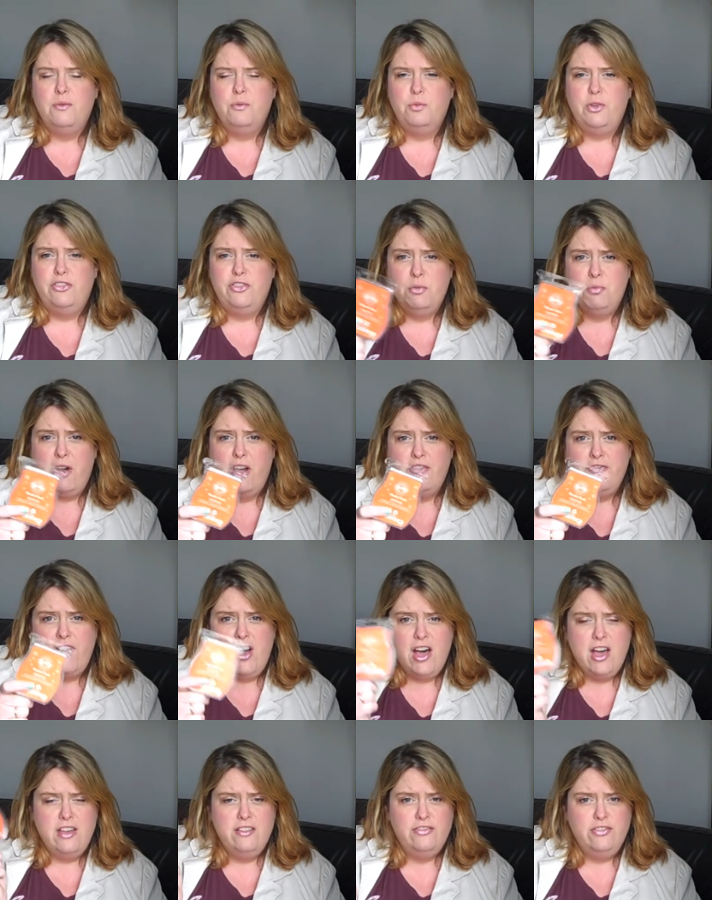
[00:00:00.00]
If you buy
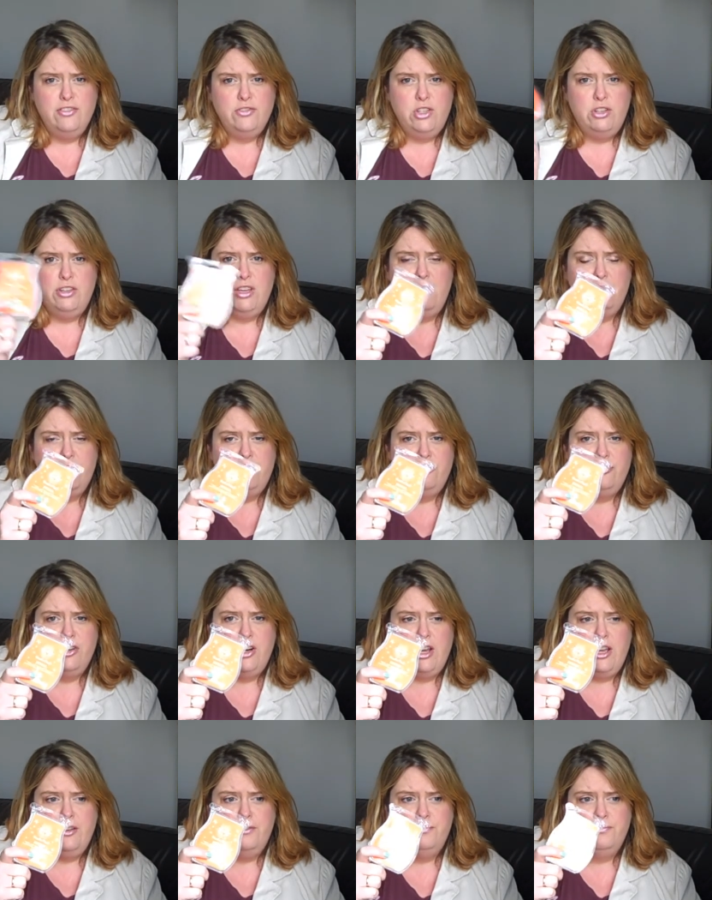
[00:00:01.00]
5, you get 1
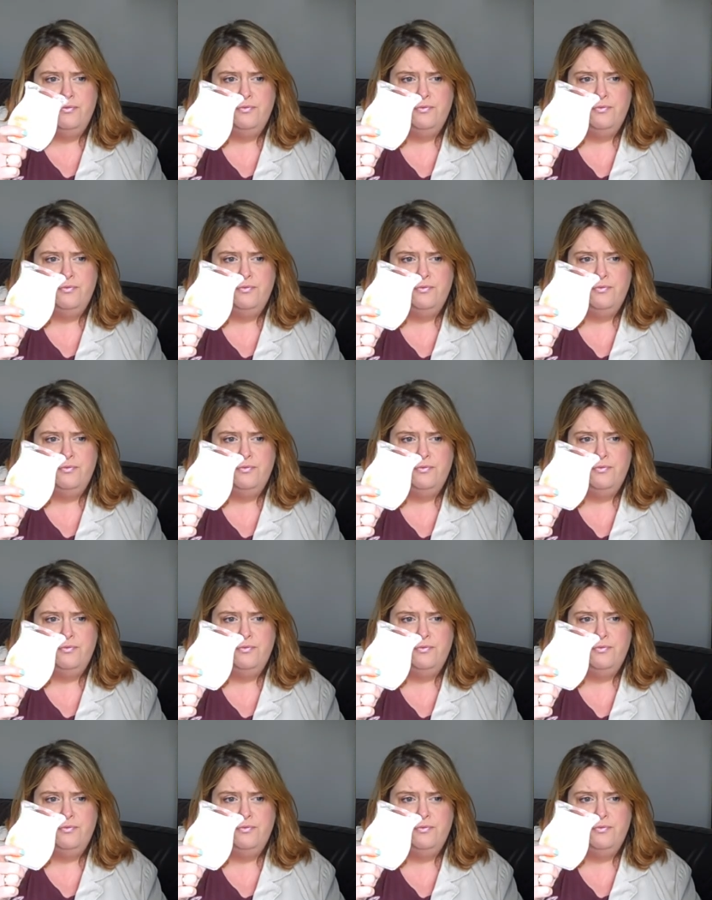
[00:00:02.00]
free.